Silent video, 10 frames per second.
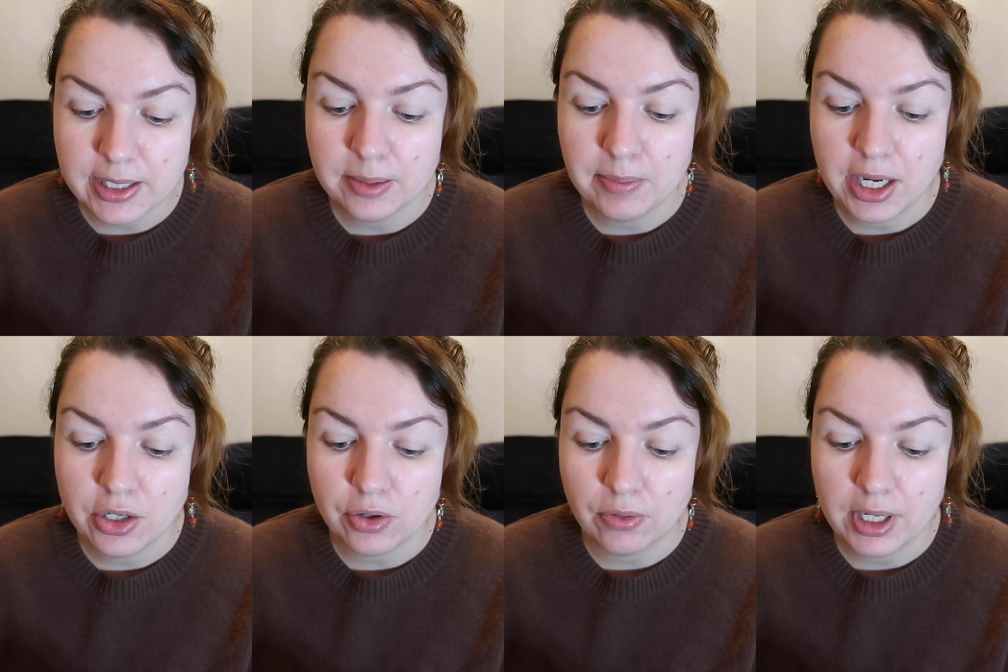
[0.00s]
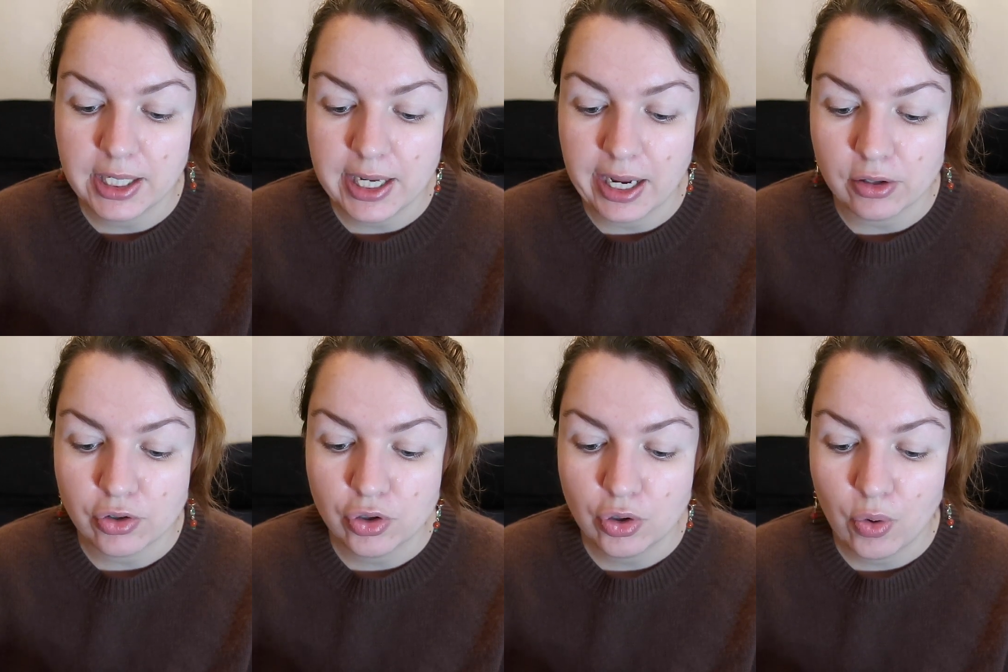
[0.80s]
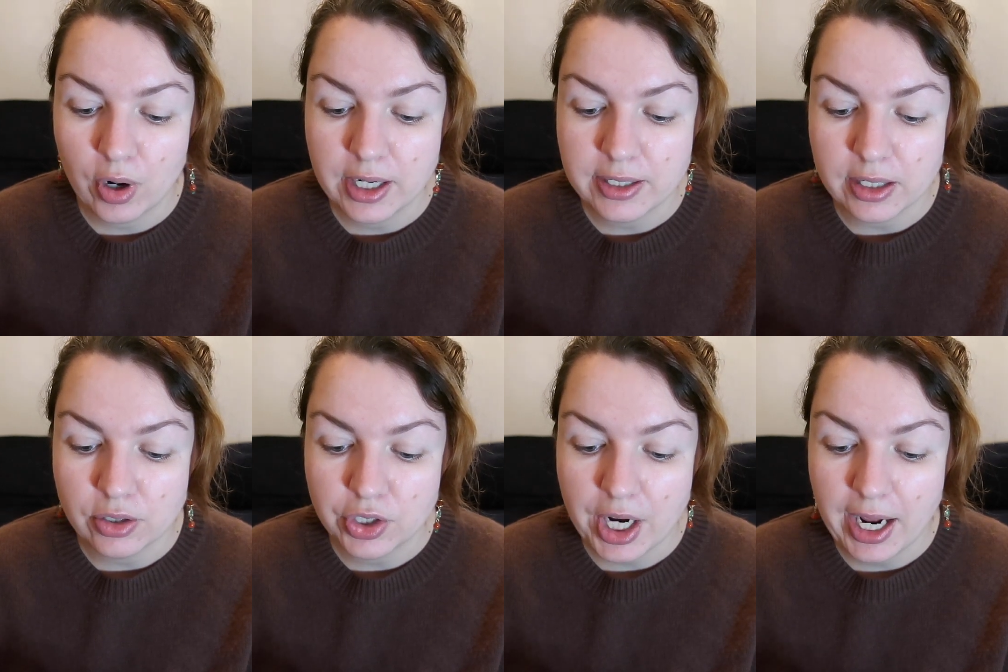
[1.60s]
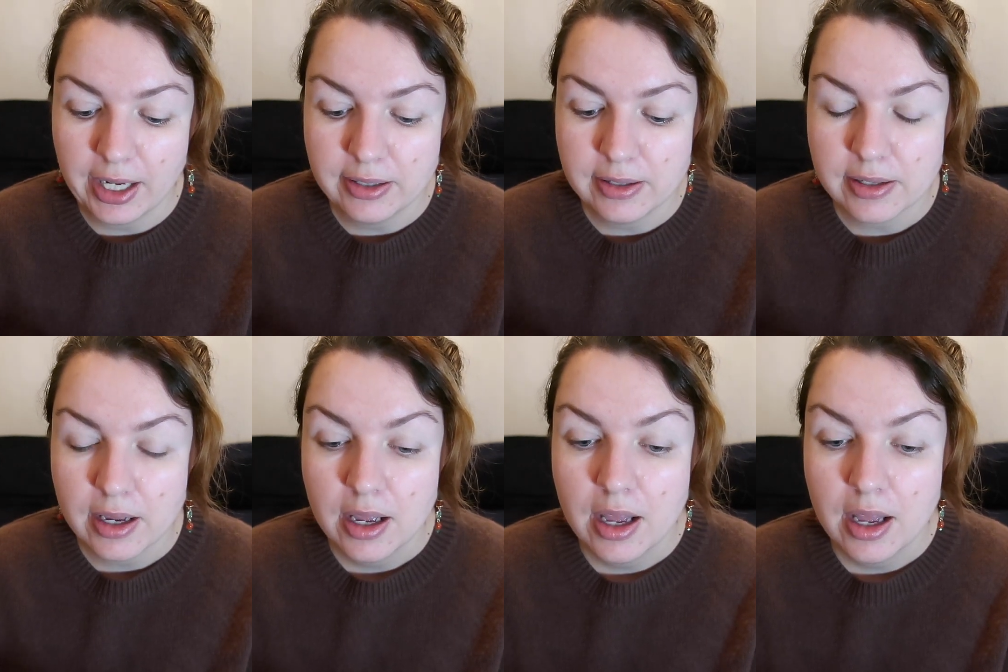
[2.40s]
in major retail stores and chains,